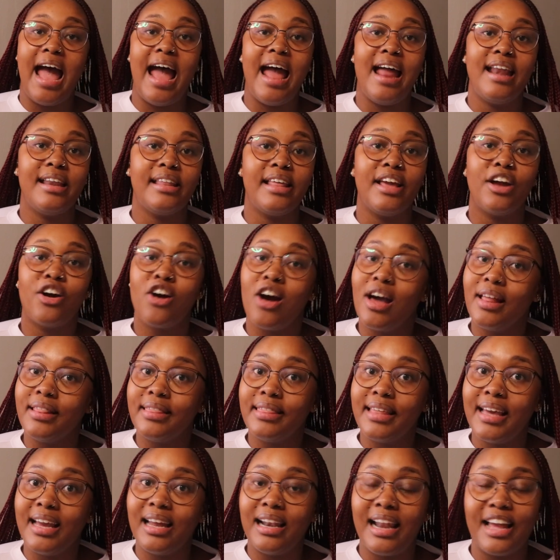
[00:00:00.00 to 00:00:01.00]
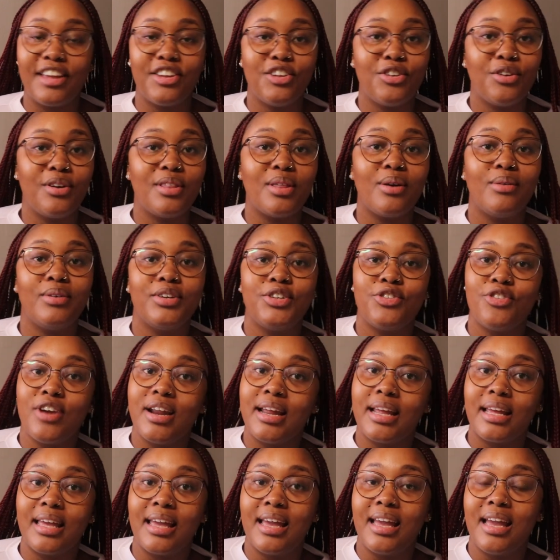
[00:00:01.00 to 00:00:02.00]
and they got there, like, you know, they were
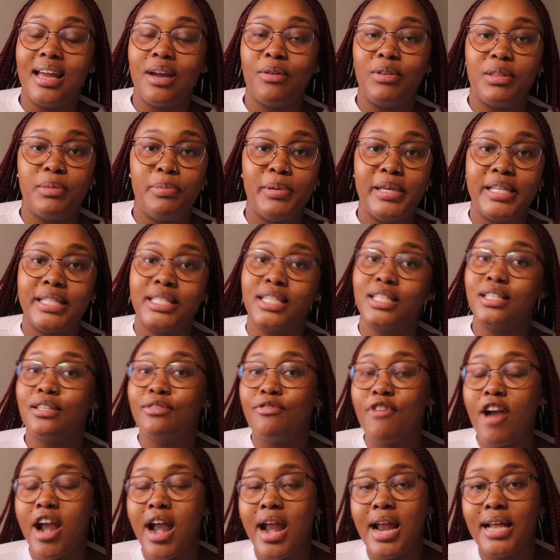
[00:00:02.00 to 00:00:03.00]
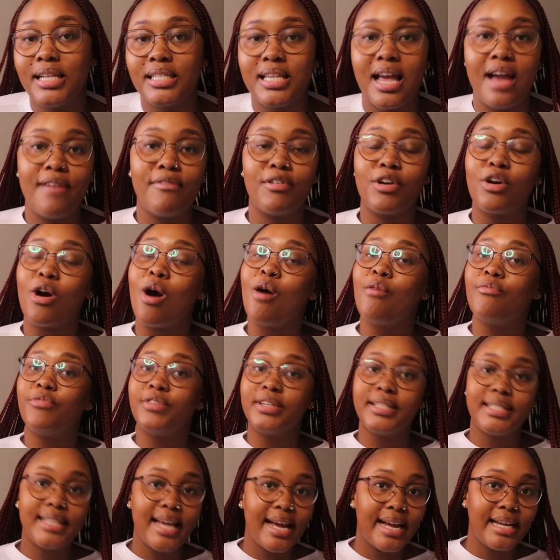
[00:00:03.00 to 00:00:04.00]
drinking with Pieter's friends, having
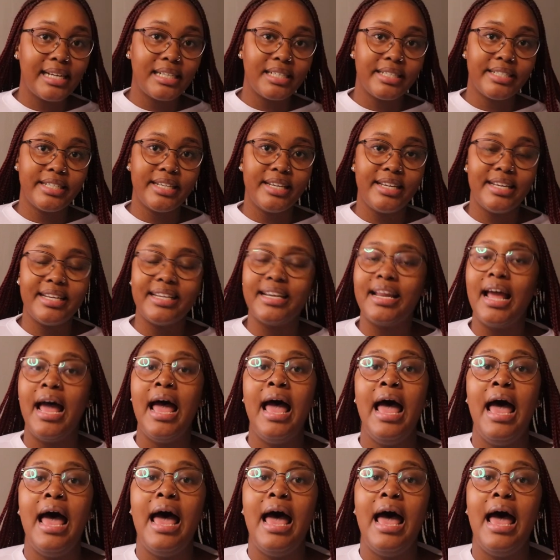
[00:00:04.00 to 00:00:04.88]
conversation,